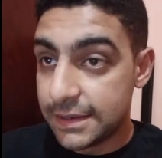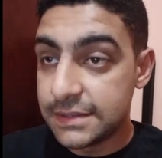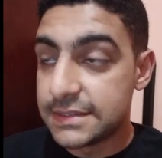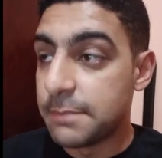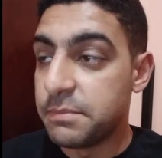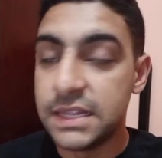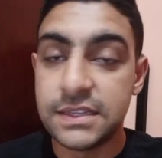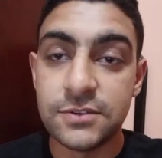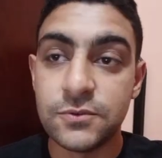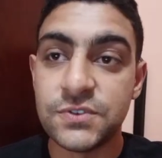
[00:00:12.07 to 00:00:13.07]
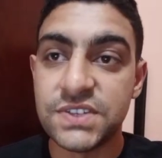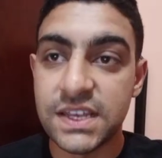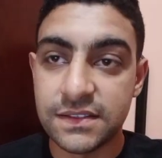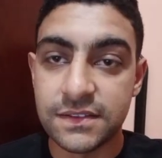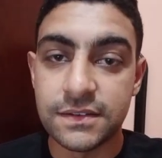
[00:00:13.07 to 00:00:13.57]
get the ability to
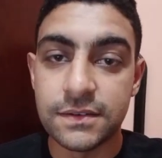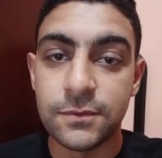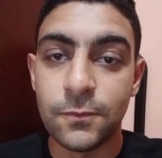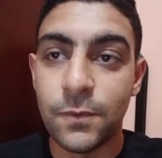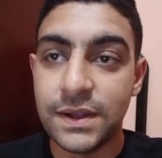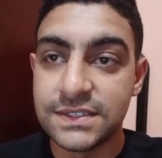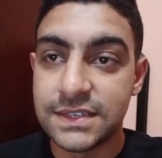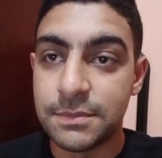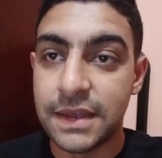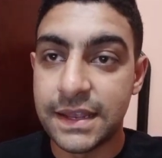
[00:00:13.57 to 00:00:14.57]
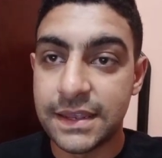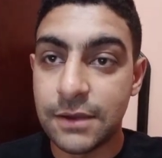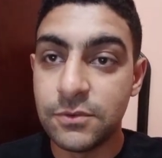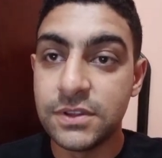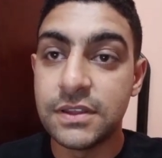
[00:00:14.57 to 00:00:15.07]
set WhatsApp
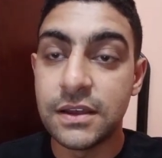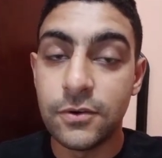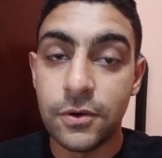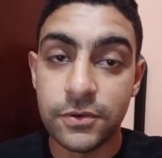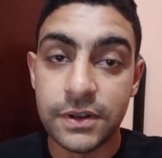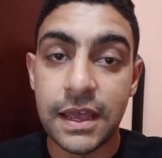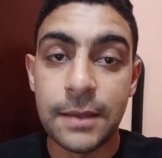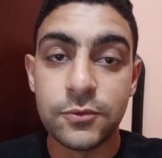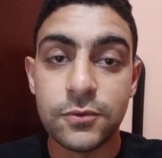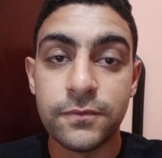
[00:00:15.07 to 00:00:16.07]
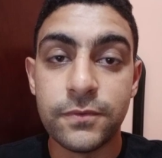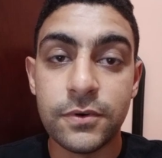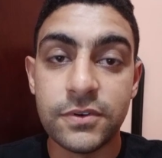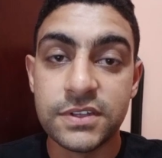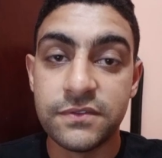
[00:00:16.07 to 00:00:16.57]
account on up to
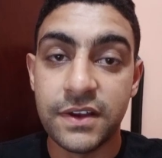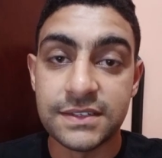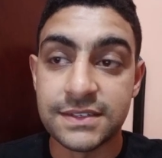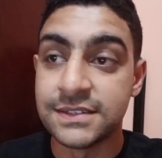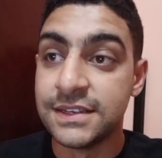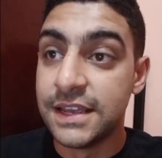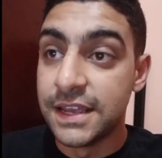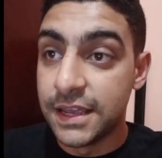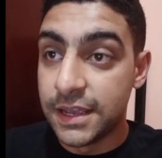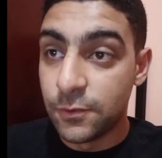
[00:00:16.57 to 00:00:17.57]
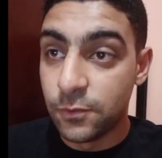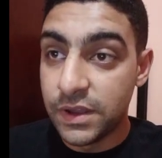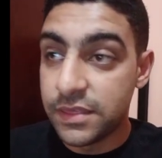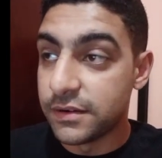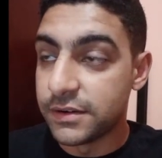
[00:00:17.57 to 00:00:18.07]
4 devices,
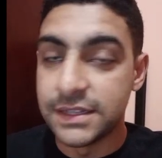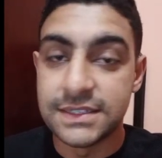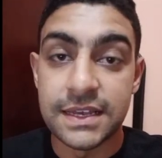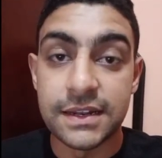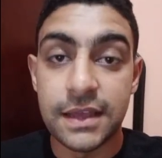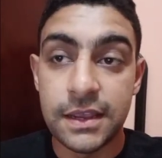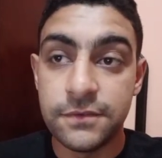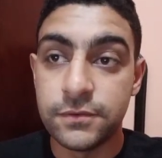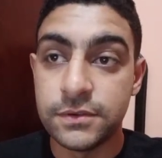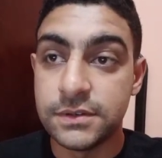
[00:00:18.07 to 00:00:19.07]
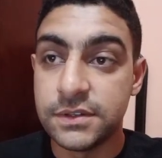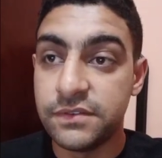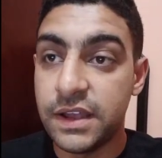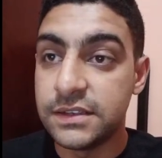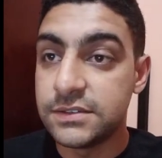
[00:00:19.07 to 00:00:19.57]
whether it's an iPhone
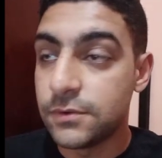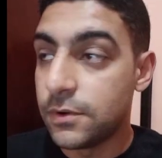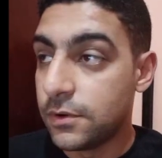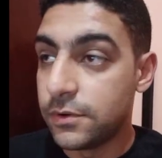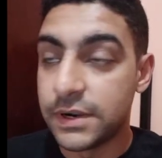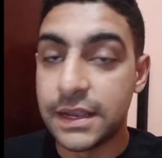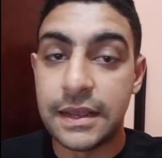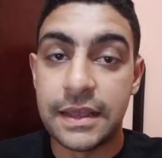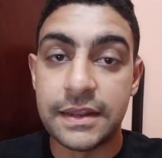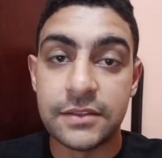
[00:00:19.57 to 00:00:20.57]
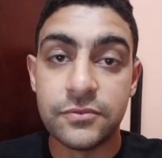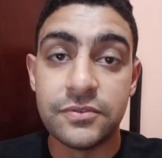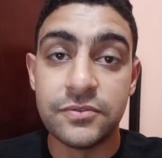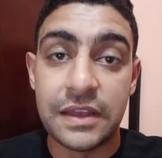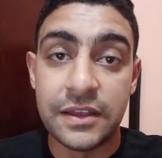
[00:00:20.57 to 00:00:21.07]
device or an